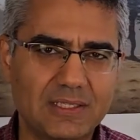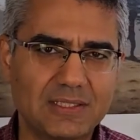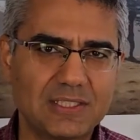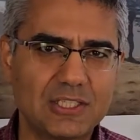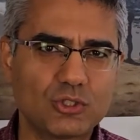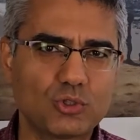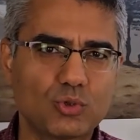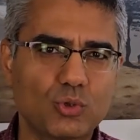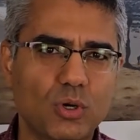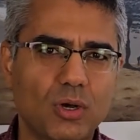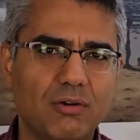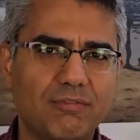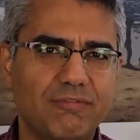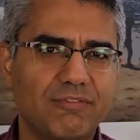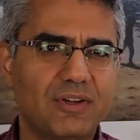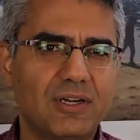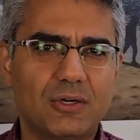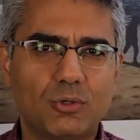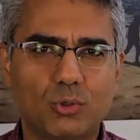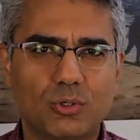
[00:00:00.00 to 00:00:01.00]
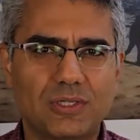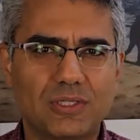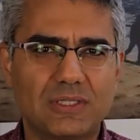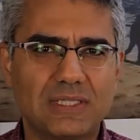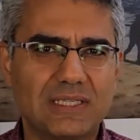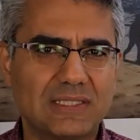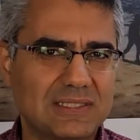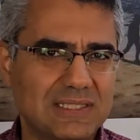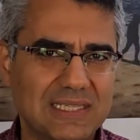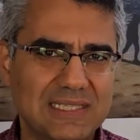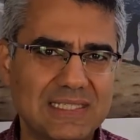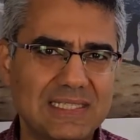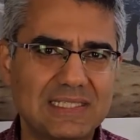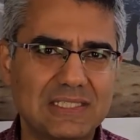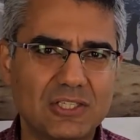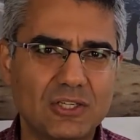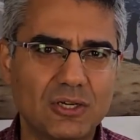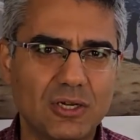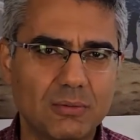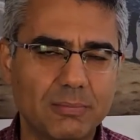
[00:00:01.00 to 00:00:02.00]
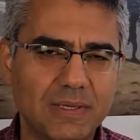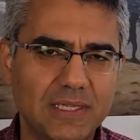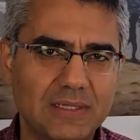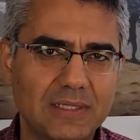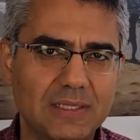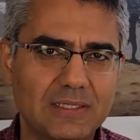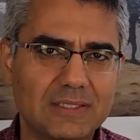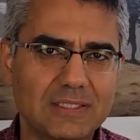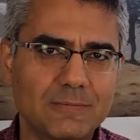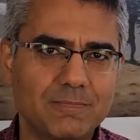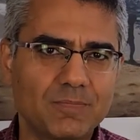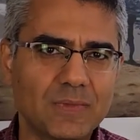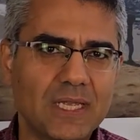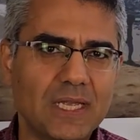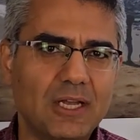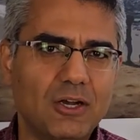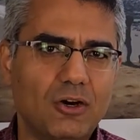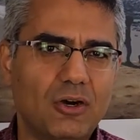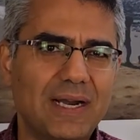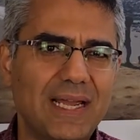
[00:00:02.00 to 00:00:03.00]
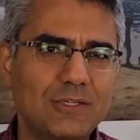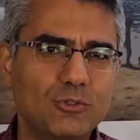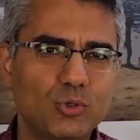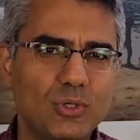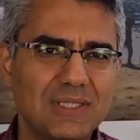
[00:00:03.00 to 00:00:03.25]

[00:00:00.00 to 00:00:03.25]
the software or the statistical methods are actually